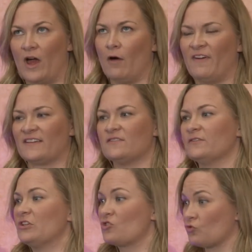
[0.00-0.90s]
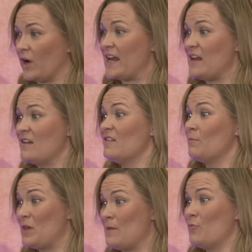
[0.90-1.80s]
effectively train the
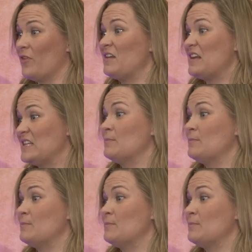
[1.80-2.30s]
people that need